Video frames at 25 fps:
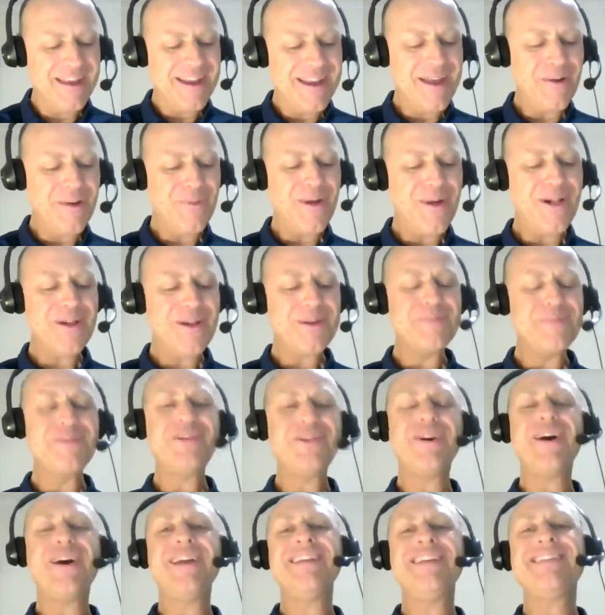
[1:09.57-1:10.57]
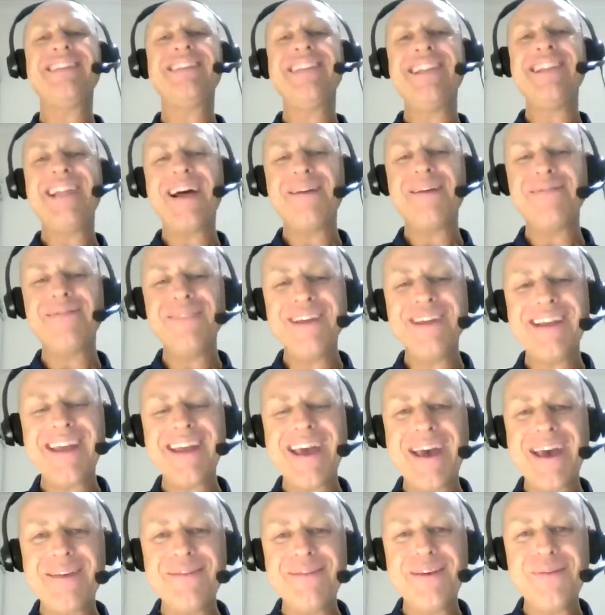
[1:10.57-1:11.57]
Now, welcome, Di. It is lovely to
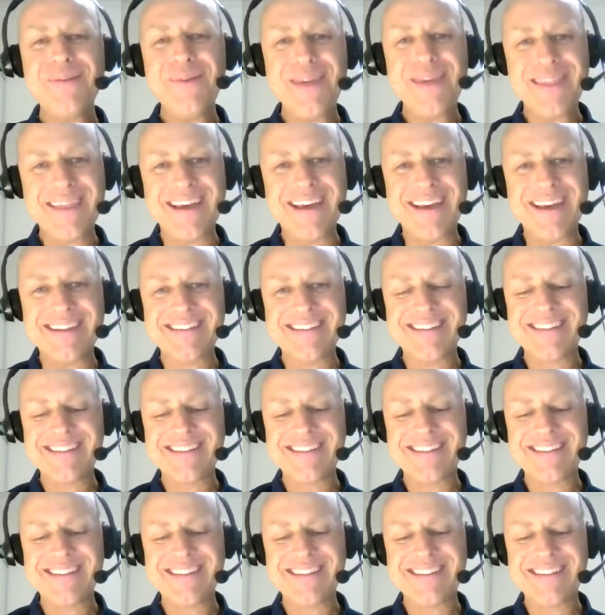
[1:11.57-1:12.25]
have you with us.